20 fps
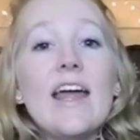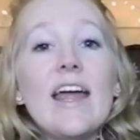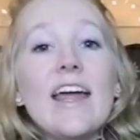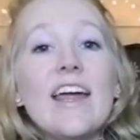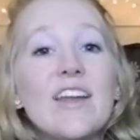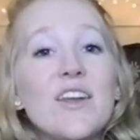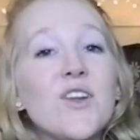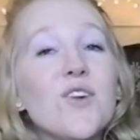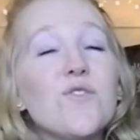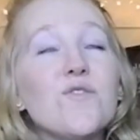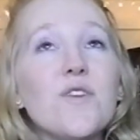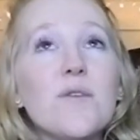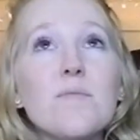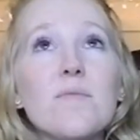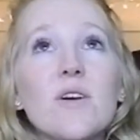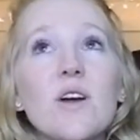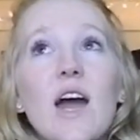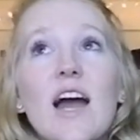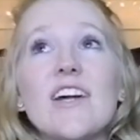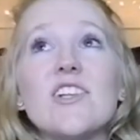In
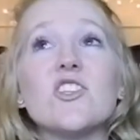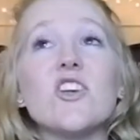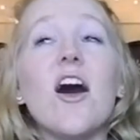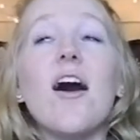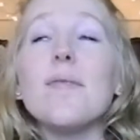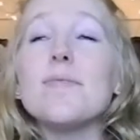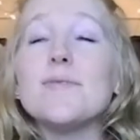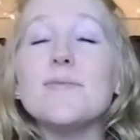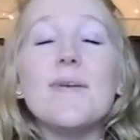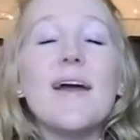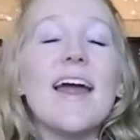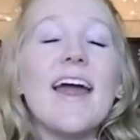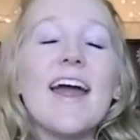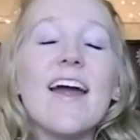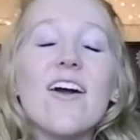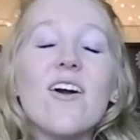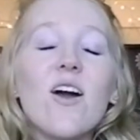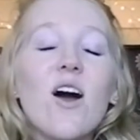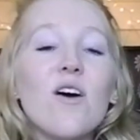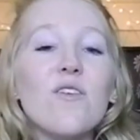November, I chopped my
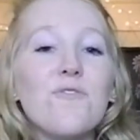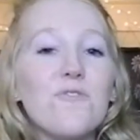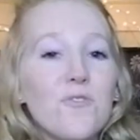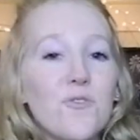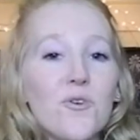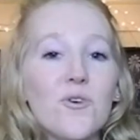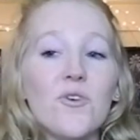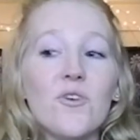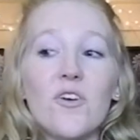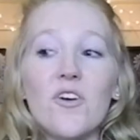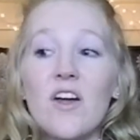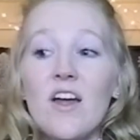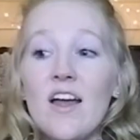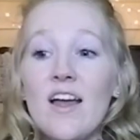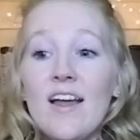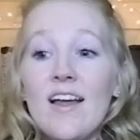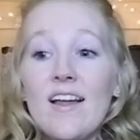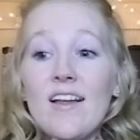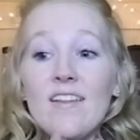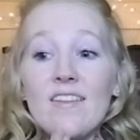hair off for
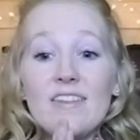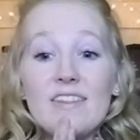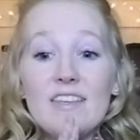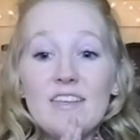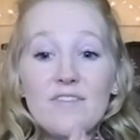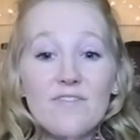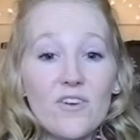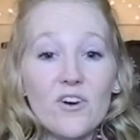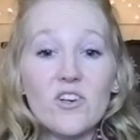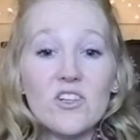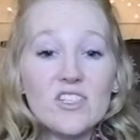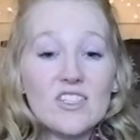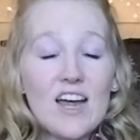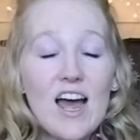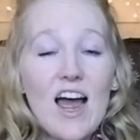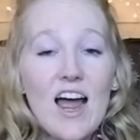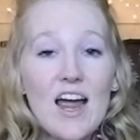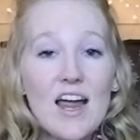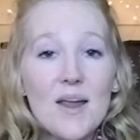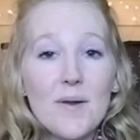the first
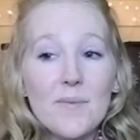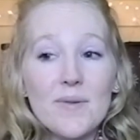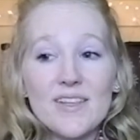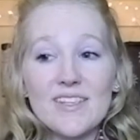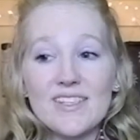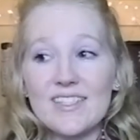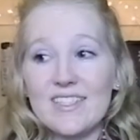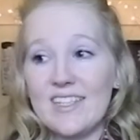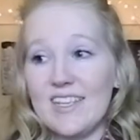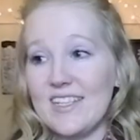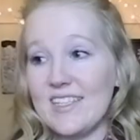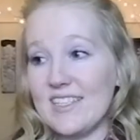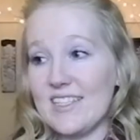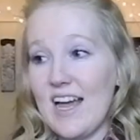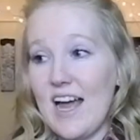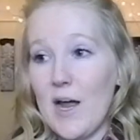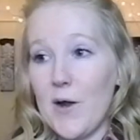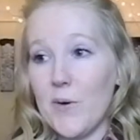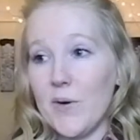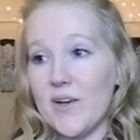time since
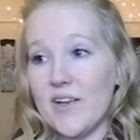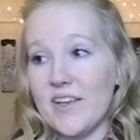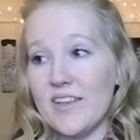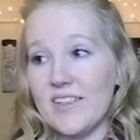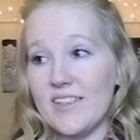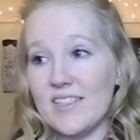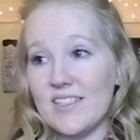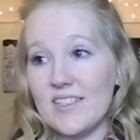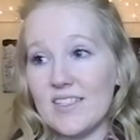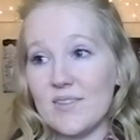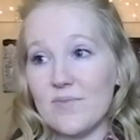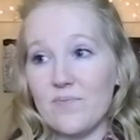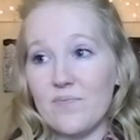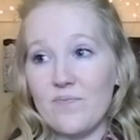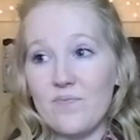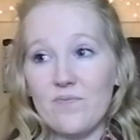I was,